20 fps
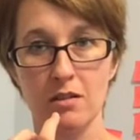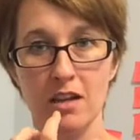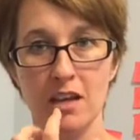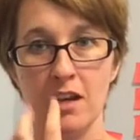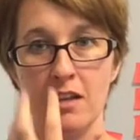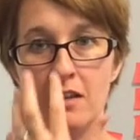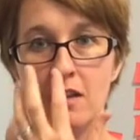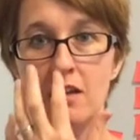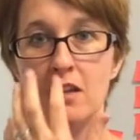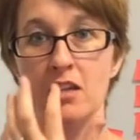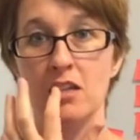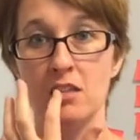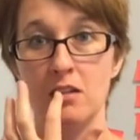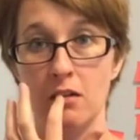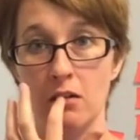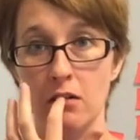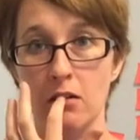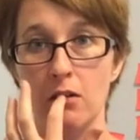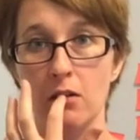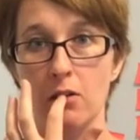And then his
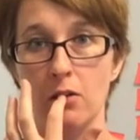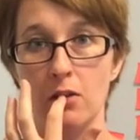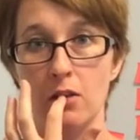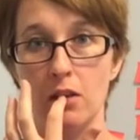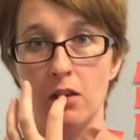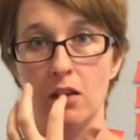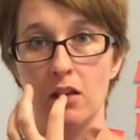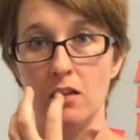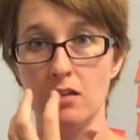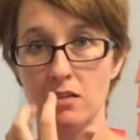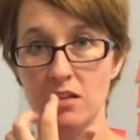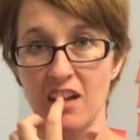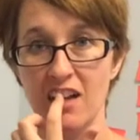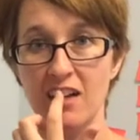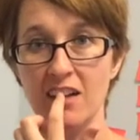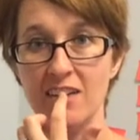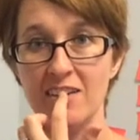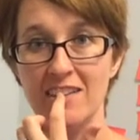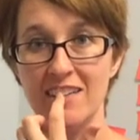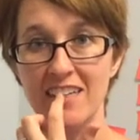tooth, his
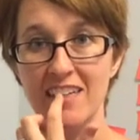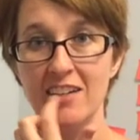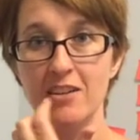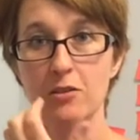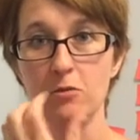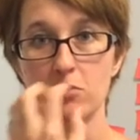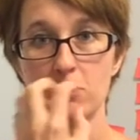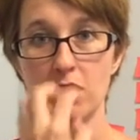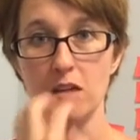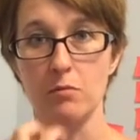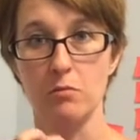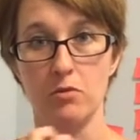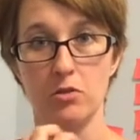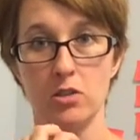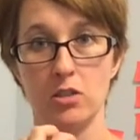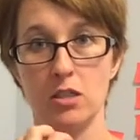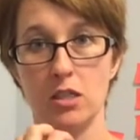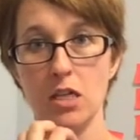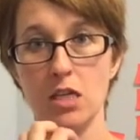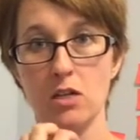actual tooth, was, like,
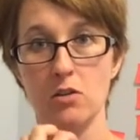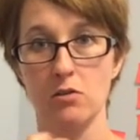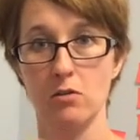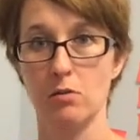pushed down.